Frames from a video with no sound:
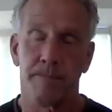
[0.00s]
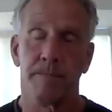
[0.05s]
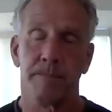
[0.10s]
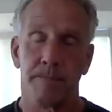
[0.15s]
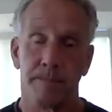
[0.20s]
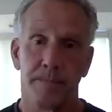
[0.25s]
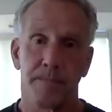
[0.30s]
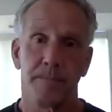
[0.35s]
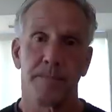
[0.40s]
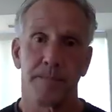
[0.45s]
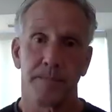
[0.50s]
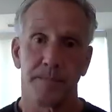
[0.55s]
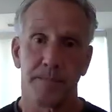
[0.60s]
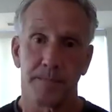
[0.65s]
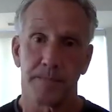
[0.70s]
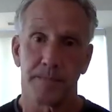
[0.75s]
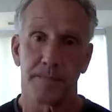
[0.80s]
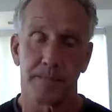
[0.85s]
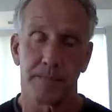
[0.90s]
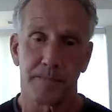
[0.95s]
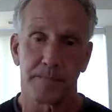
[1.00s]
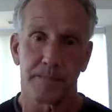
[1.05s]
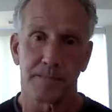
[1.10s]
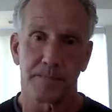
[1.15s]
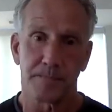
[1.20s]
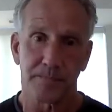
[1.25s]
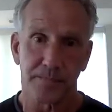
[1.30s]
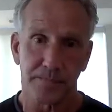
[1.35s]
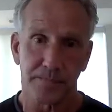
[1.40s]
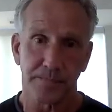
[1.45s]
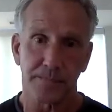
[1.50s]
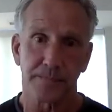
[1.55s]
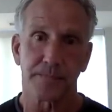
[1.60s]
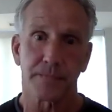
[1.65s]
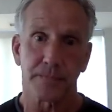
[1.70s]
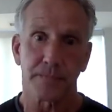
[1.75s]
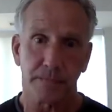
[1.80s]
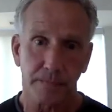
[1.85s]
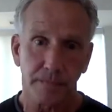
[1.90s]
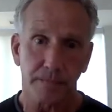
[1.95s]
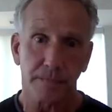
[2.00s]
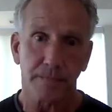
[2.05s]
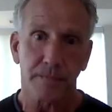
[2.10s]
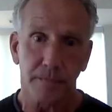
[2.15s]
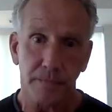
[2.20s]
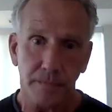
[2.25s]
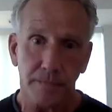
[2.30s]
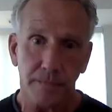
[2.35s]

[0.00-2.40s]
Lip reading: know who you are, and you